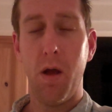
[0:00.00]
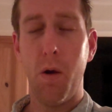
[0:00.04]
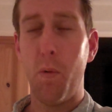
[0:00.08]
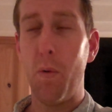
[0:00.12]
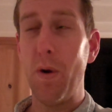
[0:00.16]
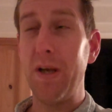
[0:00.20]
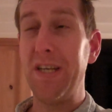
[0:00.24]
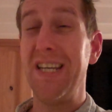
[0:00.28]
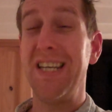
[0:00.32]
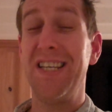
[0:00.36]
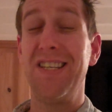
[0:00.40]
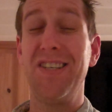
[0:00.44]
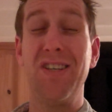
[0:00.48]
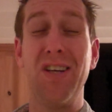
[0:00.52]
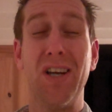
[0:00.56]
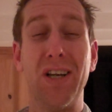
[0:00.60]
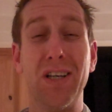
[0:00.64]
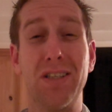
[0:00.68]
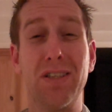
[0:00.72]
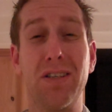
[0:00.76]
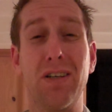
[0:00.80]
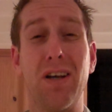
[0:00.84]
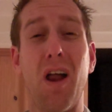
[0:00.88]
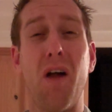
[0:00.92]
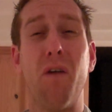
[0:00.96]
Which is
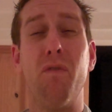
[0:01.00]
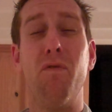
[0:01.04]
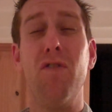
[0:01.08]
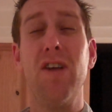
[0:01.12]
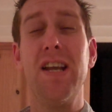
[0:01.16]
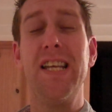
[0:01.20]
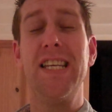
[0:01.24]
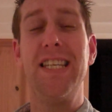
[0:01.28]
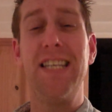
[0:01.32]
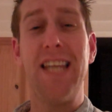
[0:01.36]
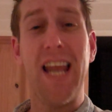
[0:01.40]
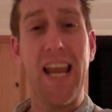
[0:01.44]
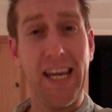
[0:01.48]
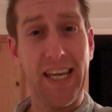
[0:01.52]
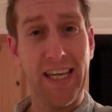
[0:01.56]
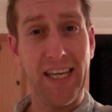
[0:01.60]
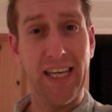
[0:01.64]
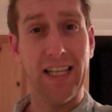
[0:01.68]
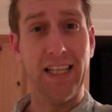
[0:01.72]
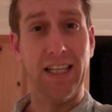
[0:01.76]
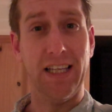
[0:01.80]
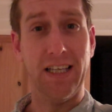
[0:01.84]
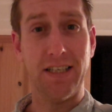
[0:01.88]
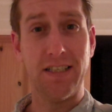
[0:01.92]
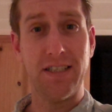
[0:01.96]
just
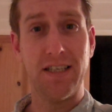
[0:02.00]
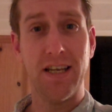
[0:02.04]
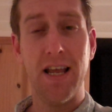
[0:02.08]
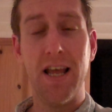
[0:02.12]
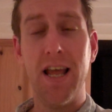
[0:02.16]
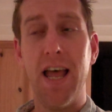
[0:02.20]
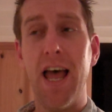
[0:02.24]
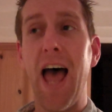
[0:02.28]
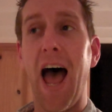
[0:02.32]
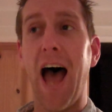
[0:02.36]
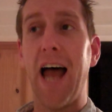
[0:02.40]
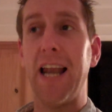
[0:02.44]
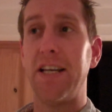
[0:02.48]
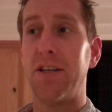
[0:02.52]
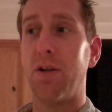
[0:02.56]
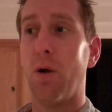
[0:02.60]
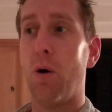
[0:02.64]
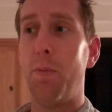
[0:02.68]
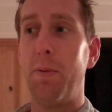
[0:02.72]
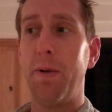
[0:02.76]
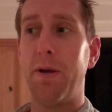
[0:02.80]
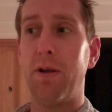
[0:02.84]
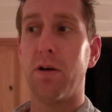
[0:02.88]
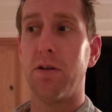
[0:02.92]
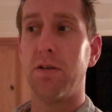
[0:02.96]
ridiculous. And it's
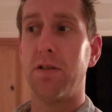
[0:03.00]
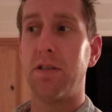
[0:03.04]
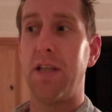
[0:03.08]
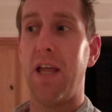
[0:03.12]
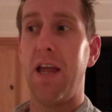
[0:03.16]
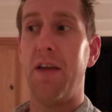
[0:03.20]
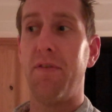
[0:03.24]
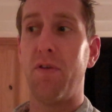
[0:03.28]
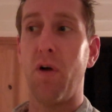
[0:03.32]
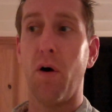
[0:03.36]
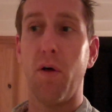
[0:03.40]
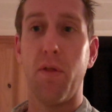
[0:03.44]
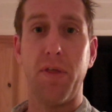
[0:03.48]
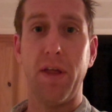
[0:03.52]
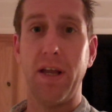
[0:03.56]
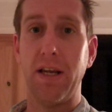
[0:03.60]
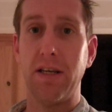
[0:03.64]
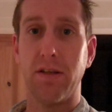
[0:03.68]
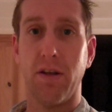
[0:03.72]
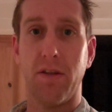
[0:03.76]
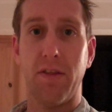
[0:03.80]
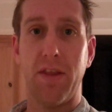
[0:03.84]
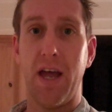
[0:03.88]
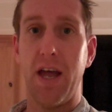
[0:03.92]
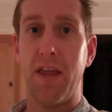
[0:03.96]
all because they've got
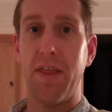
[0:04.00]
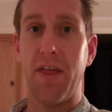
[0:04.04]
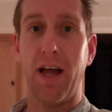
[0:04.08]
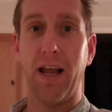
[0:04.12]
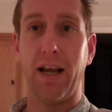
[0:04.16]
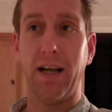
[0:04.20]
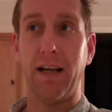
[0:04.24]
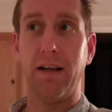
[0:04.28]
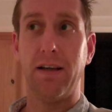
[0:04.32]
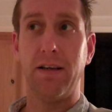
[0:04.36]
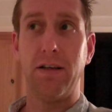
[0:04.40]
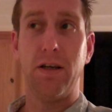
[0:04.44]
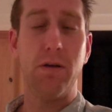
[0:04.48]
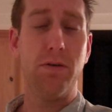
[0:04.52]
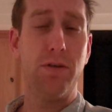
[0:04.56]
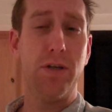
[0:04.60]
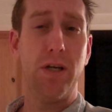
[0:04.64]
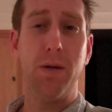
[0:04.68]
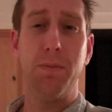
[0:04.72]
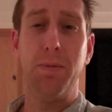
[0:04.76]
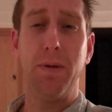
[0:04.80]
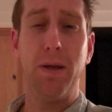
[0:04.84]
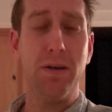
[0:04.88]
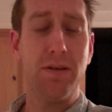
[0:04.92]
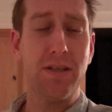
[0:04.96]
things on there that
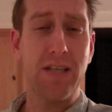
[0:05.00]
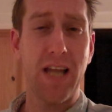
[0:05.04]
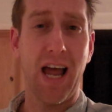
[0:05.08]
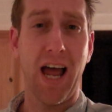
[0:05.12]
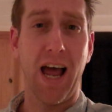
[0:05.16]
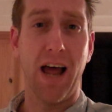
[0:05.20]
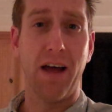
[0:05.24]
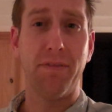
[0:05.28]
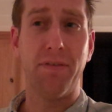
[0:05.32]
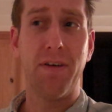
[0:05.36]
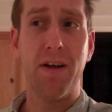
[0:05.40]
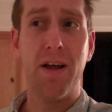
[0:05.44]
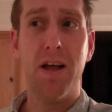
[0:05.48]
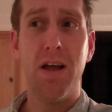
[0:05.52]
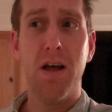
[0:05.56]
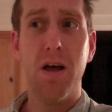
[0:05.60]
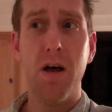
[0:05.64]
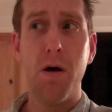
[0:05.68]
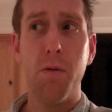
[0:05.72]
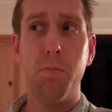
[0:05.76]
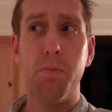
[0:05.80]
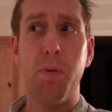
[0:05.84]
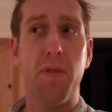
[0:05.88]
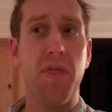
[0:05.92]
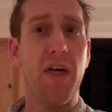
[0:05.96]
YouTube used to have,
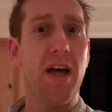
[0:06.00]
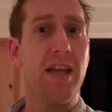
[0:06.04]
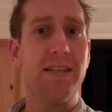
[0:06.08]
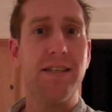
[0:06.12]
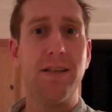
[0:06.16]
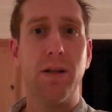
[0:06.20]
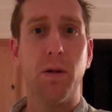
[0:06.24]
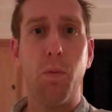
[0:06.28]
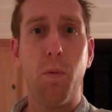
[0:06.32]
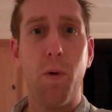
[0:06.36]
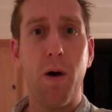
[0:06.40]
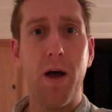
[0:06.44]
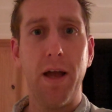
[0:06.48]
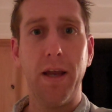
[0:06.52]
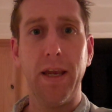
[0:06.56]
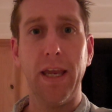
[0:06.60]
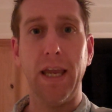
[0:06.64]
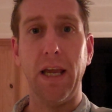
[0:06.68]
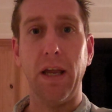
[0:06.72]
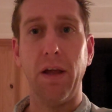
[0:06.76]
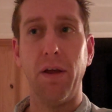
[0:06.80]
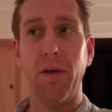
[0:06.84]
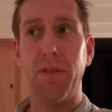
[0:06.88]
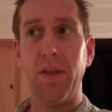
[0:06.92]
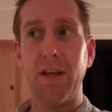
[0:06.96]
but they're still
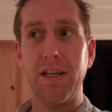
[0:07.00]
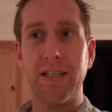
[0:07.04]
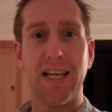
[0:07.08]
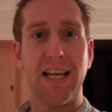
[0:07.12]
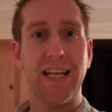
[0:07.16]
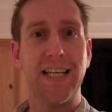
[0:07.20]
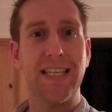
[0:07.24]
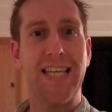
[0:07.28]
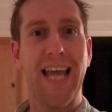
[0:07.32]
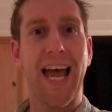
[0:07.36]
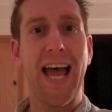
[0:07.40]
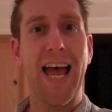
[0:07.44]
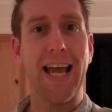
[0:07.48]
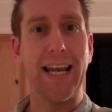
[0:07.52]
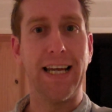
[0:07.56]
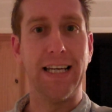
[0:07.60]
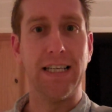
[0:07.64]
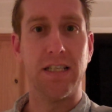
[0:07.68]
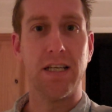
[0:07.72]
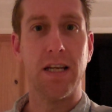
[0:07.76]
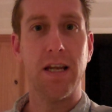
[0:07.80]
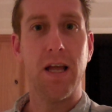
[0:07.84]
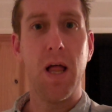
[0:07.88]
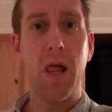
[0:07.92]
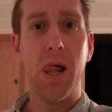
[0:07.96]
working. Things like
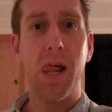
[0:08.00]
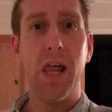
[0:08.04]
tags.